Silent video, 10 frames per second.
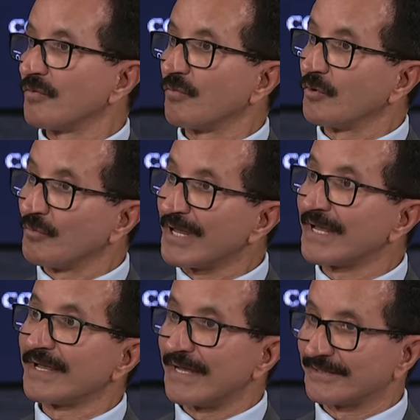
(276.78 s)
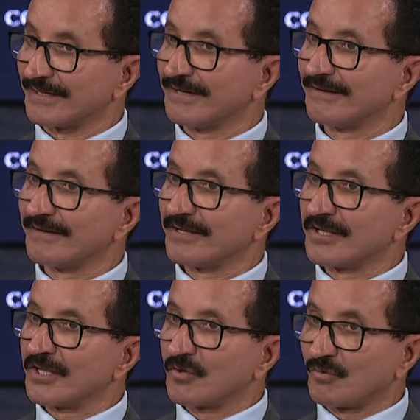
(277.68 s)
When we get in,
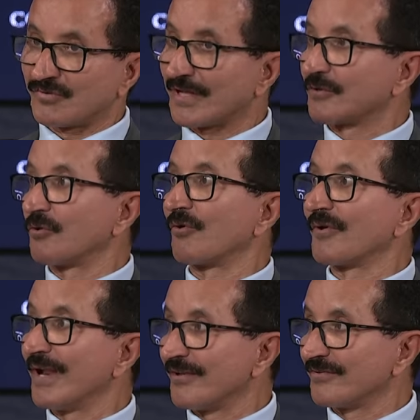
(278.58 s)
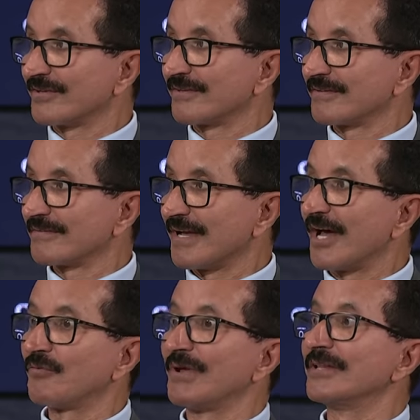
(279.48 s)
we start to organize it,
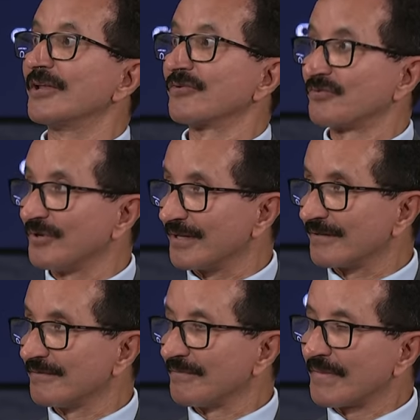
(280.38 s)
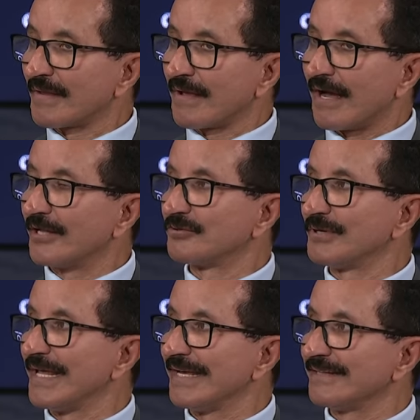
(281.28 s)
and we understood it. And
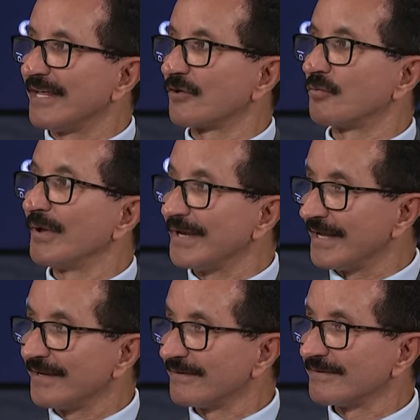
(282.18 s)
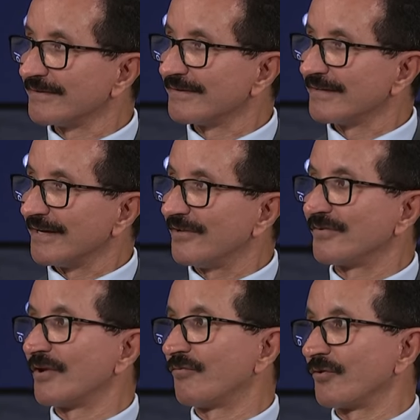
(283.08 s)
today it takes 1 day
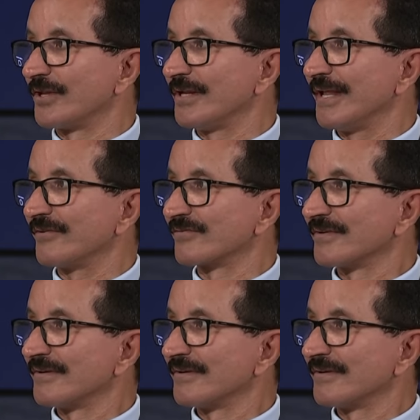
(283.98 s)
instead of 14 days.